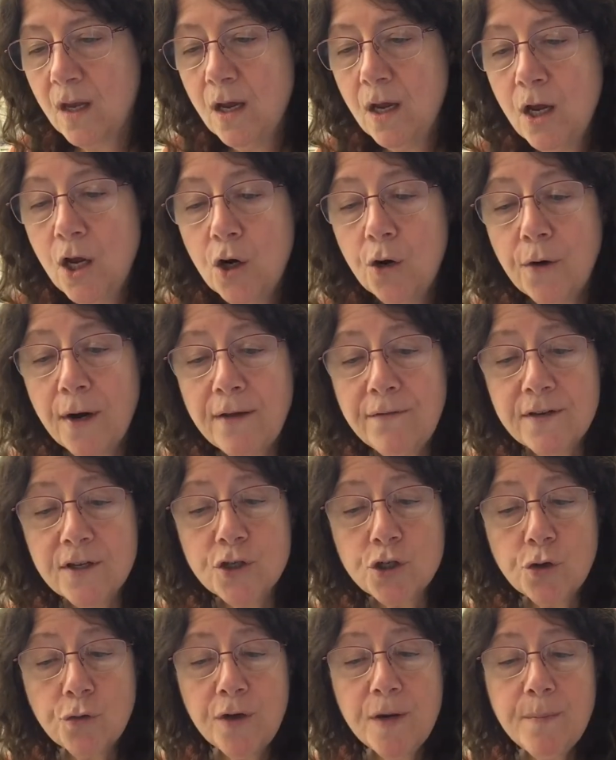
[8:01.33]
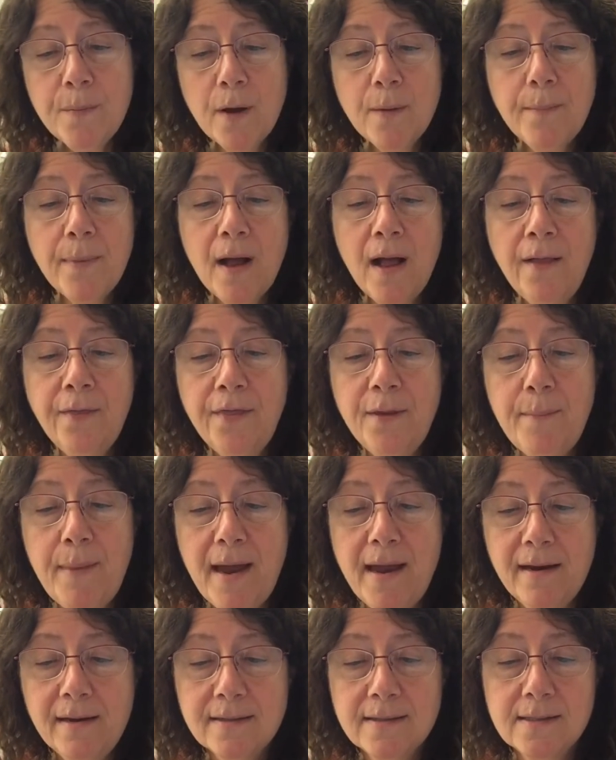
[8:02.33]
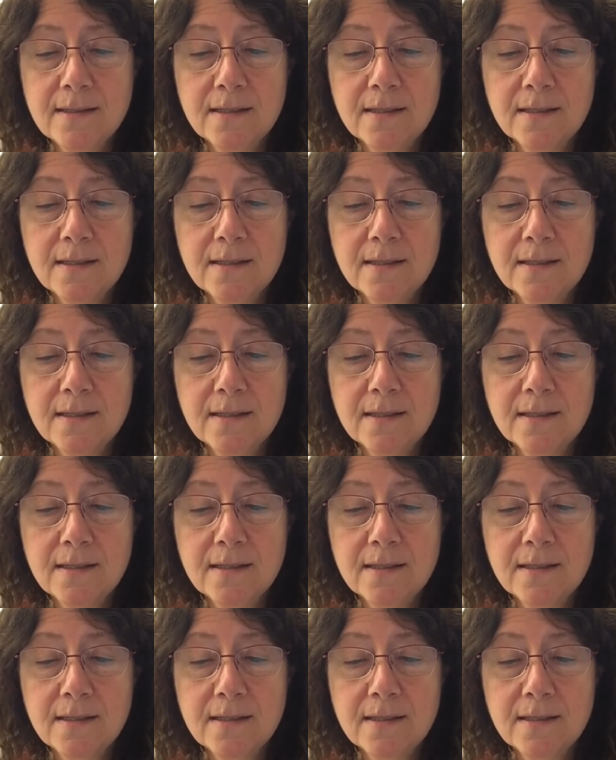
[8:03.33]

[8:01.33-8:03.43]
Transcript: Crayfish creep up on the banks,